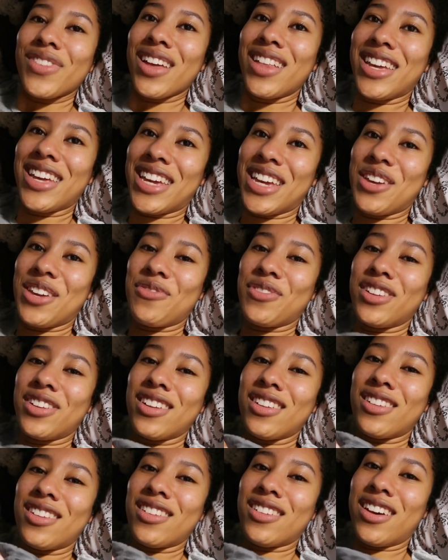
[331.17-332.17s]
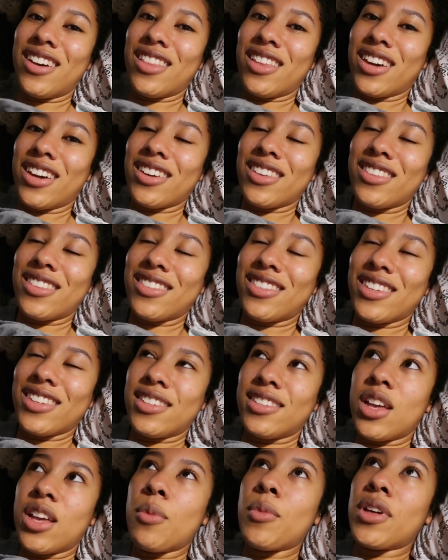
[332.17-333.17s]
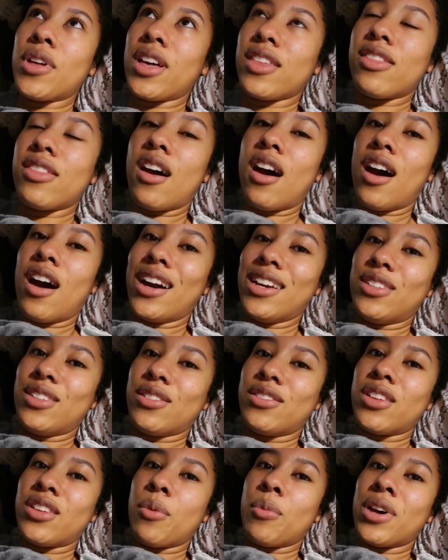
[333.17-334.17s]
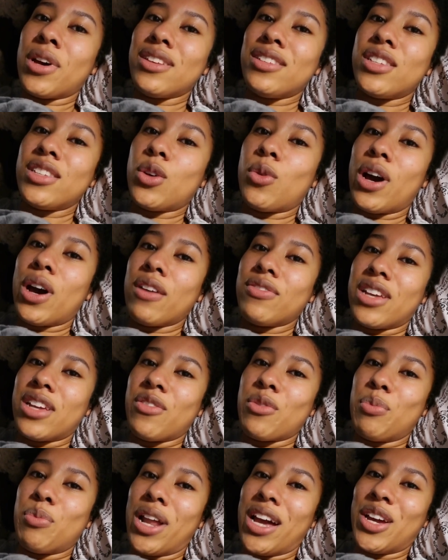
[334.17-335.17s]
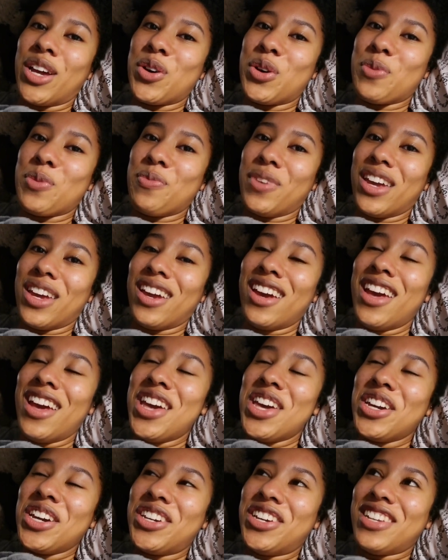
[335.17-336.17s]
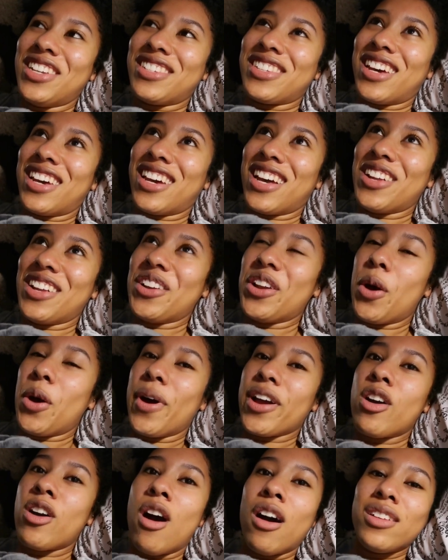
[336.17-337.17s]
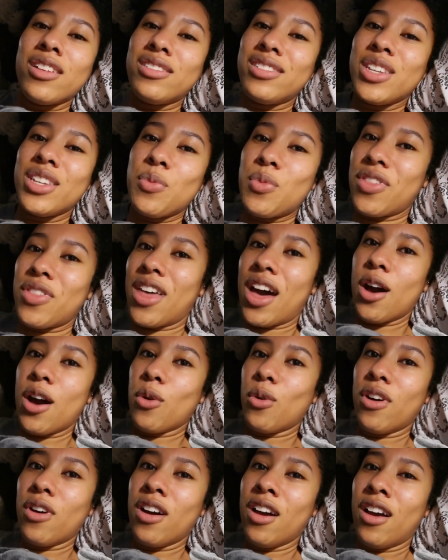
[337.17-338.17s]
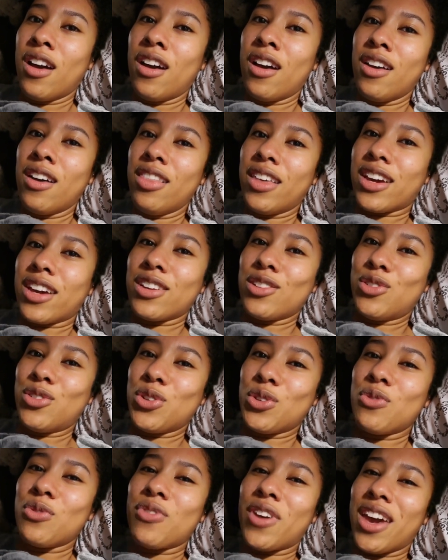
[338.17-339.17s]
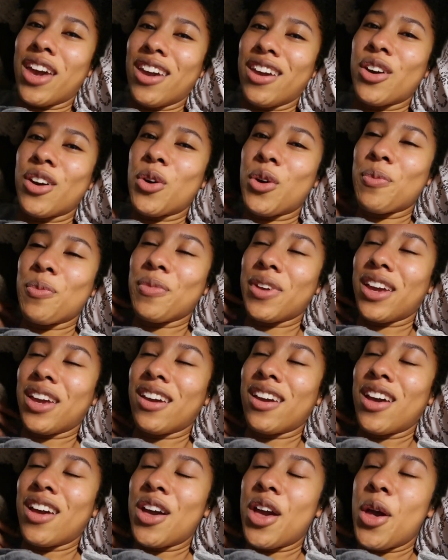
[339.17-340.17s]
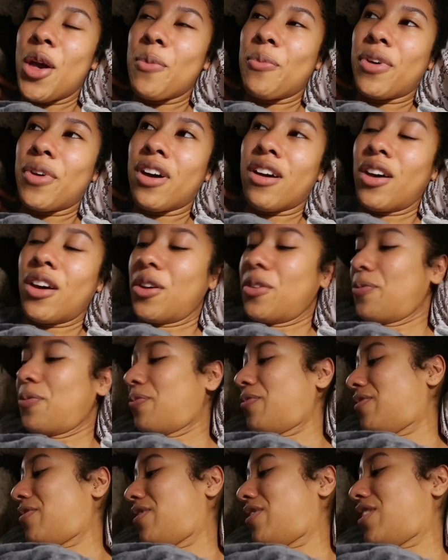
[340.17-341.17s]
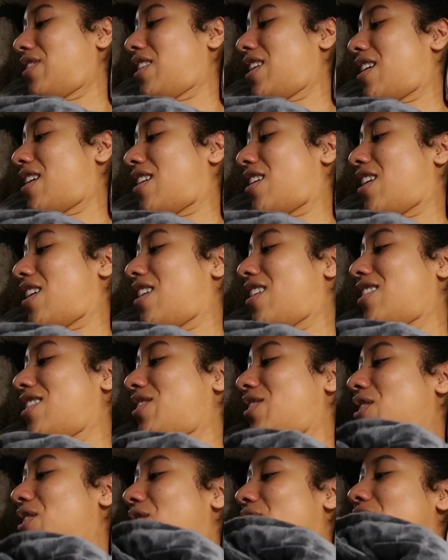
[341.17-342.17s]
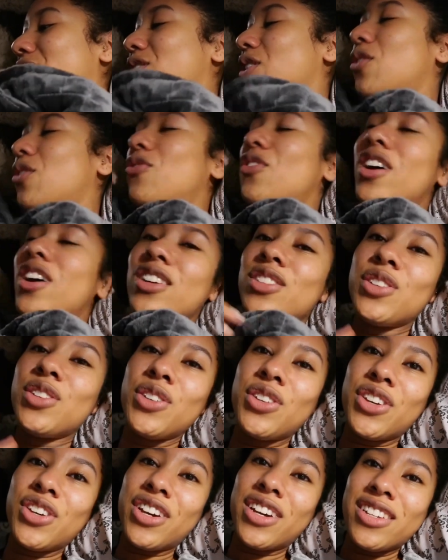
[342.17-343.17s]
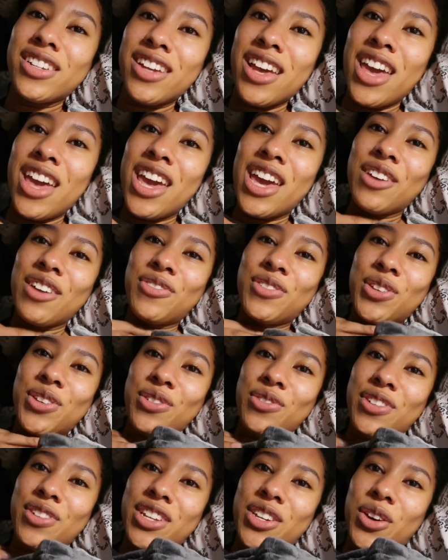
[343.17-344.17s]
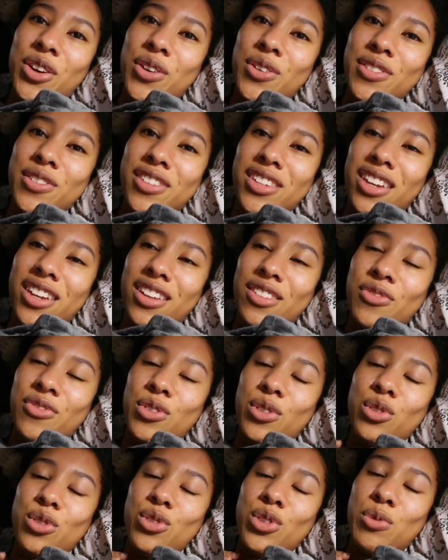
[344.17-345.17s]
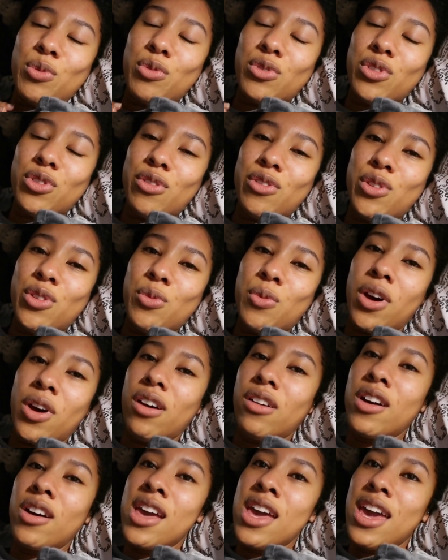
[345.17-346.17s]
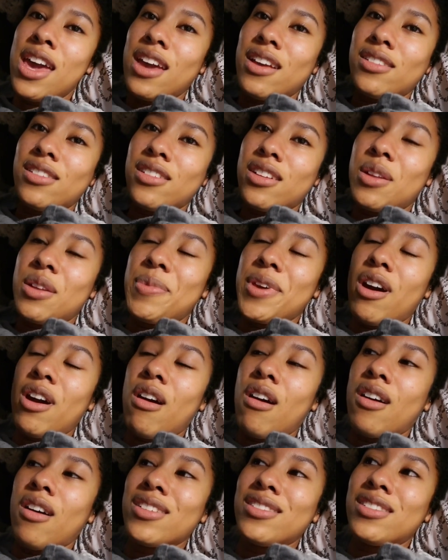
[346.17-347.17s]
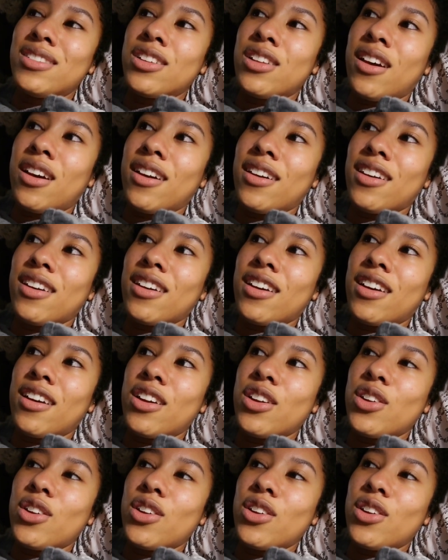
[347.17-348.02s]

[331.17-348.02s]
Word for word: like even in like the summer like the heights of summer i still have to have a blanket on me because like i don't know i can't sleep without like a duvet on me but um yeah so so far so good it feels really cozy and it feels super soft as well it's going to be hard to like